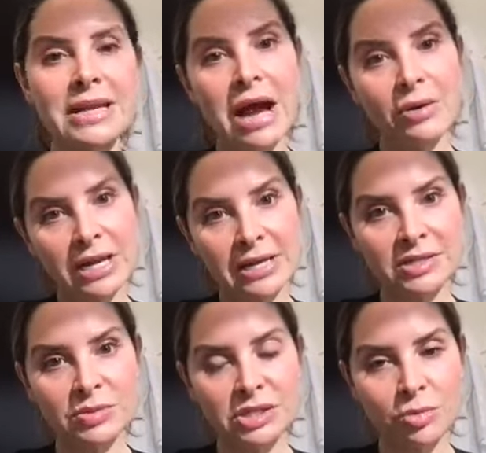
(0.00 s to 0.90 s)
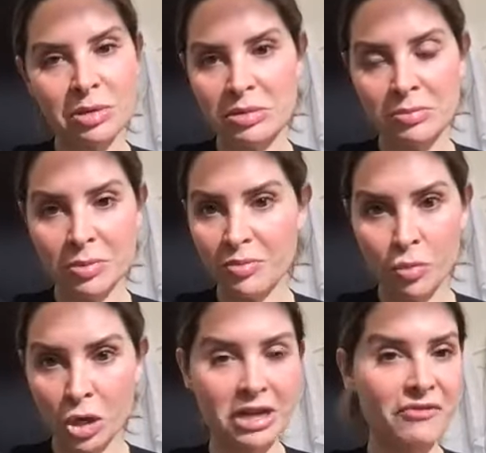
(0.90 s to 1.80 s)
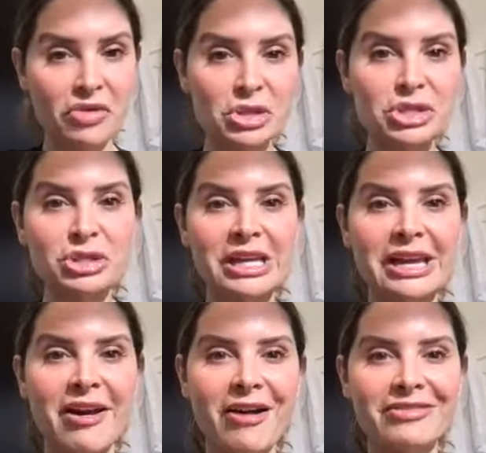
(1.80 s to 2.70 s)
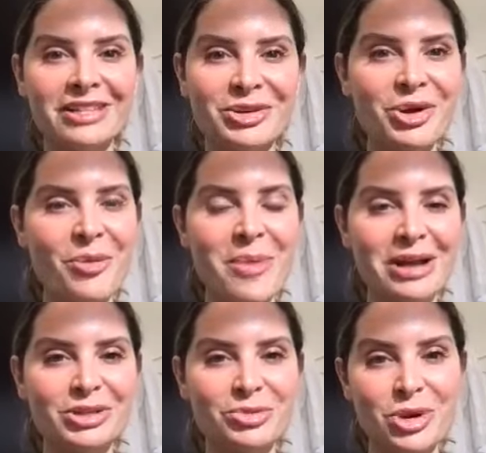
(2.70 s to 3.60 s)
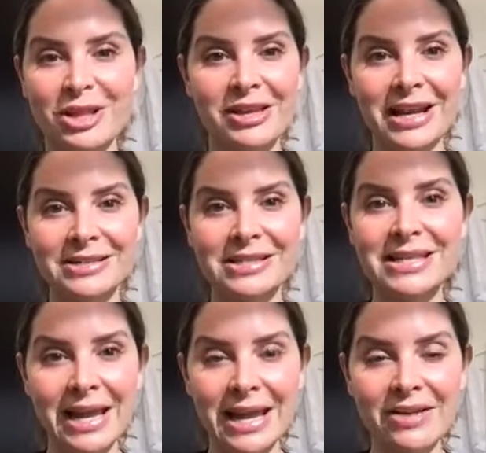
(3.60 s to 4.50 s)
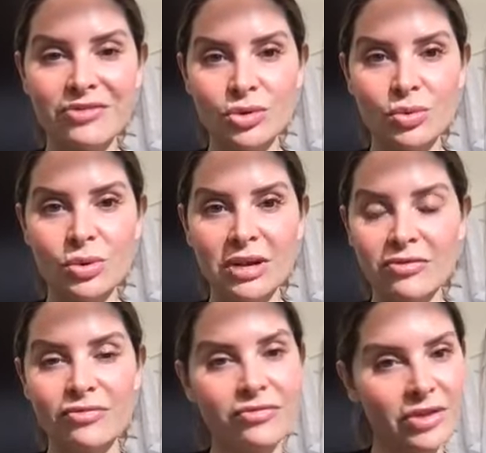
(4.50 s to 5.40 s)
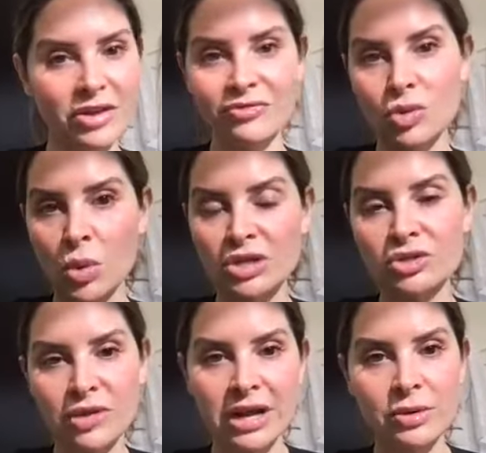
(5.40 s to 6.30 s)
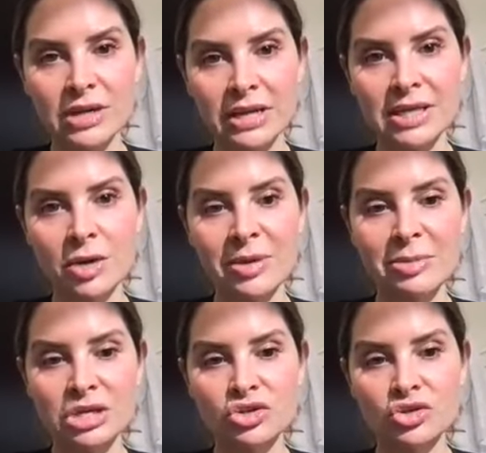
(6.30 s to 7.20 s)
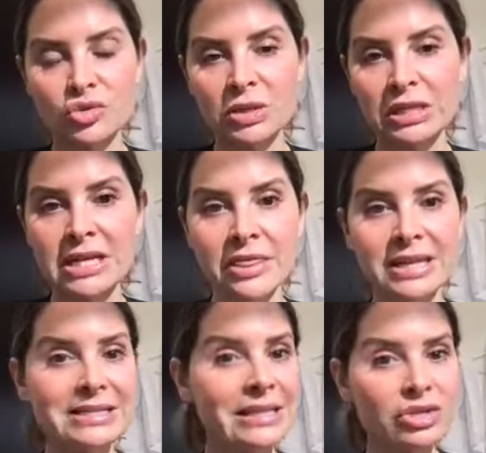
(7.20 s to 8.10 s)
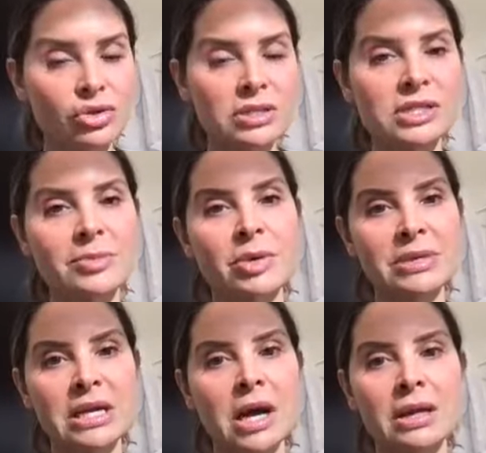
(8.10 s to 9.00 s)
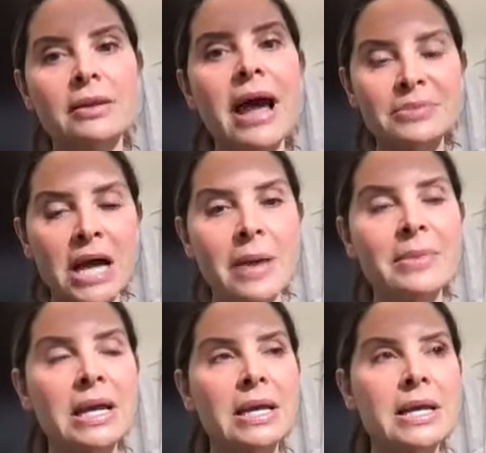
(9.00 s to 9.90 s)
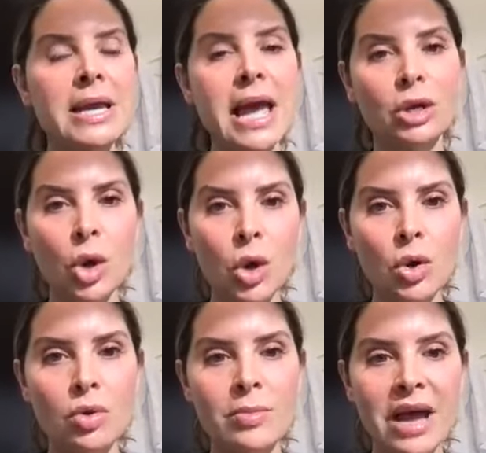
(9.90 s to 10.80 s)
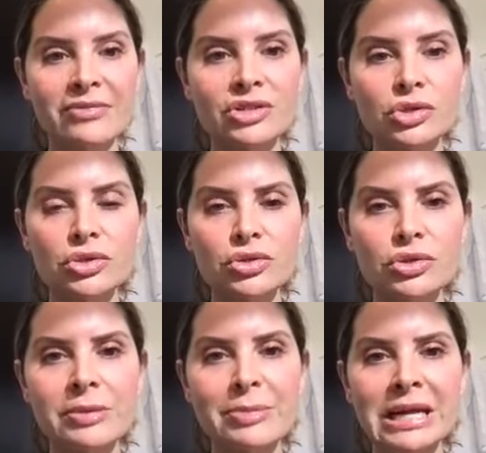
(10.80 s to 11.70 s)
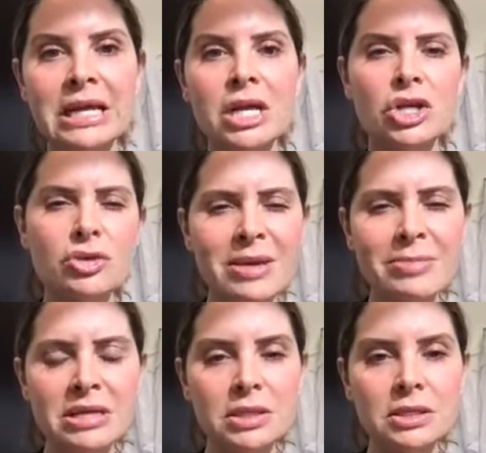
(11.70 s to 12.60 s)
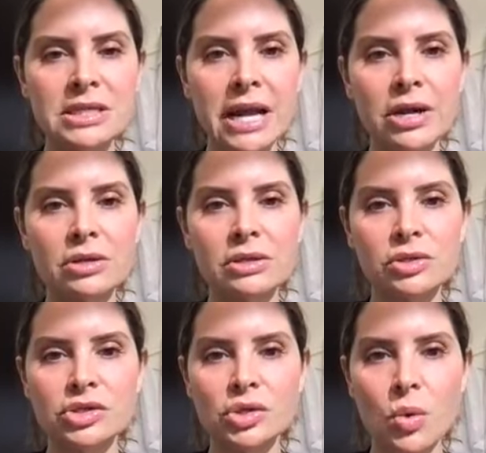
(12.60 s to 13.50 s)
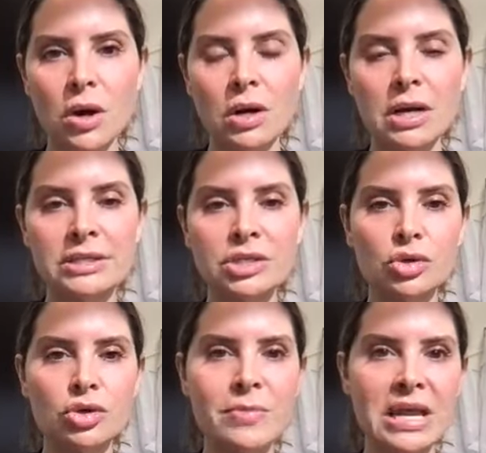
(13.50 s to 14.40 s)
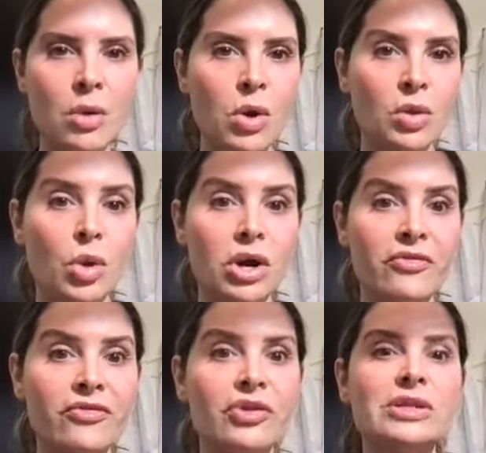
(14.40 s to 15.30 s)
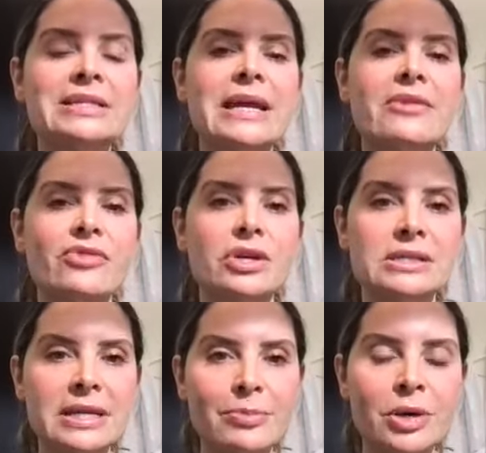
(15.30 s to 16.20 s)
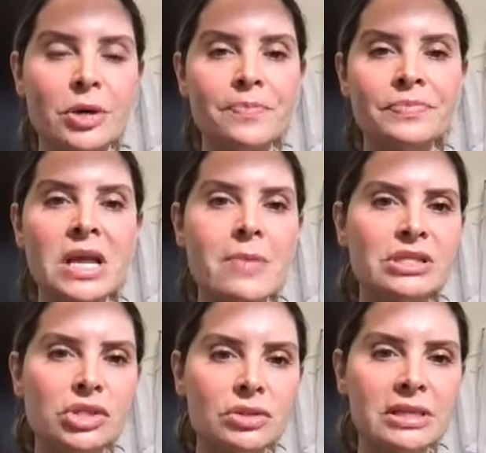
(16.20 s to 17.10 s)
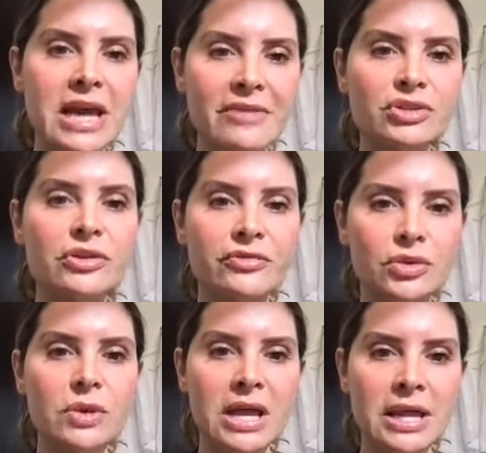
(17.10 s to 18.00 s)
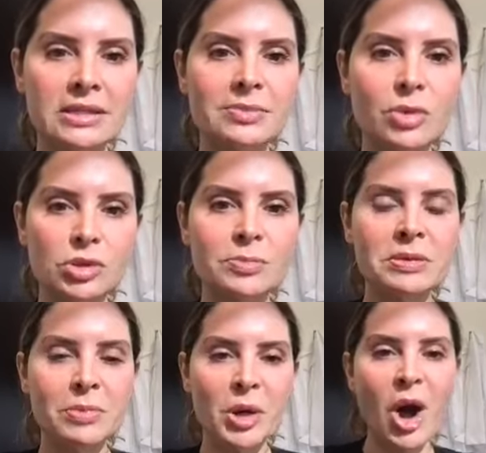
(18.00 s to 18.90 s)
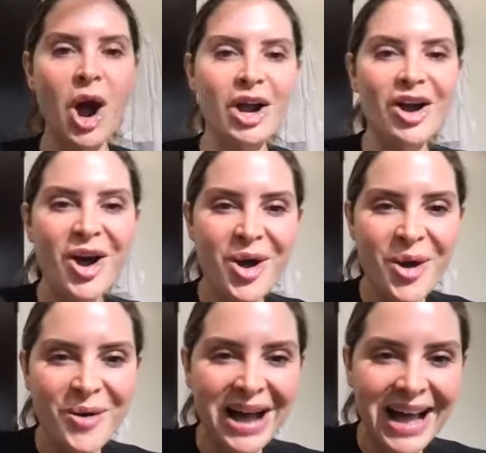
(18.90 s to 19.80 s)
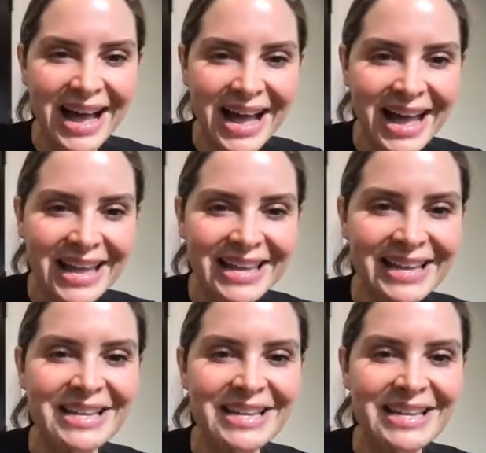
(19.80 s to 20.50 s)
Nowadays, with so many people working virtually, often you can go back to work the next day if you want to. I tell my patients there's really nothing dangerous about being on a laptop at home after surgery, but you may be a little tired, a little sore, and so you may not want to work a full day, for example. But certainly after a few days, most people are, oh, hi.